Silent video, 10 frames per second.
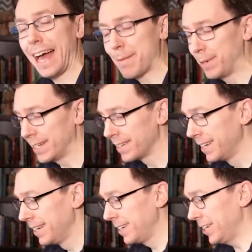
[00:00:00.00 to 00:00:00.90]
happen.
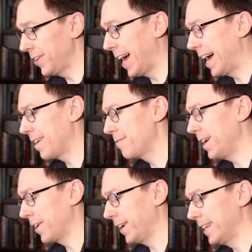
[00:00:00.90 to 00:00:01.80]
You have
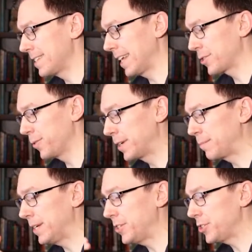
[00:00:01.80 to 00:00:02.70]
variance that's going to
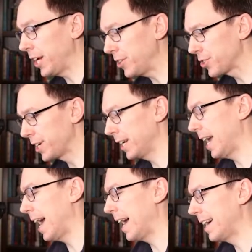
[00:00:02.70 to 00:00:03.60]
be changing
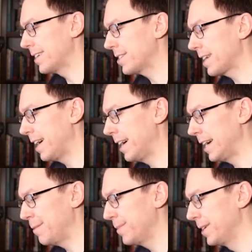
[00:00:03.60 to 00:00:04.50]
as
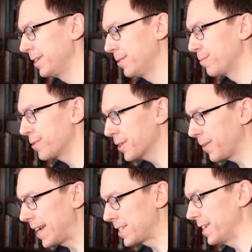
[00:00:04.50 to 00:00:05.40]
time
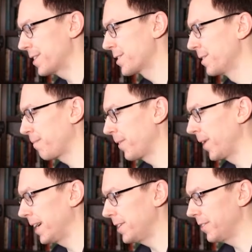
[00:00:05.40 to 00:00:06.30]
progresses,
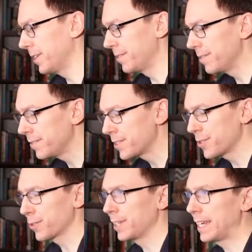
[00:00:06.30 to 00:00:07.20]
right? You can
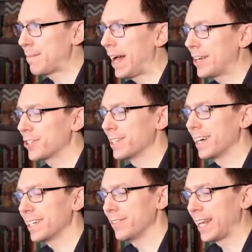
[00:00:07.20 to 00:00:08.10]
certainly imagine
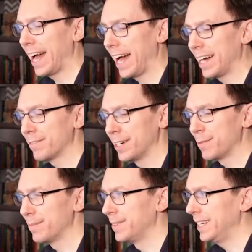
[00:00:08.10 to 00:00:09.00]
that you would have
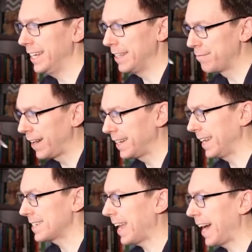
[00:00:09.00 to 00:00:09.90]
um, in the
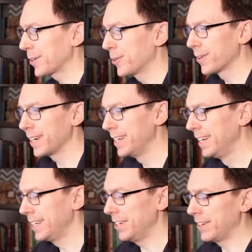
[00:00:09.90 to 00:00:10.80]
finance category,
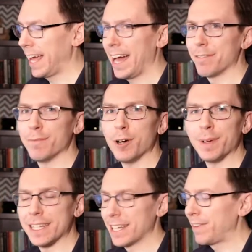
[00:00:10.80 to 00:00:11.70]
you could have
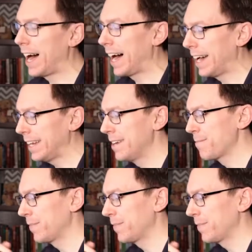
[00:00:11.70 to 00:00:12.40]
moments of high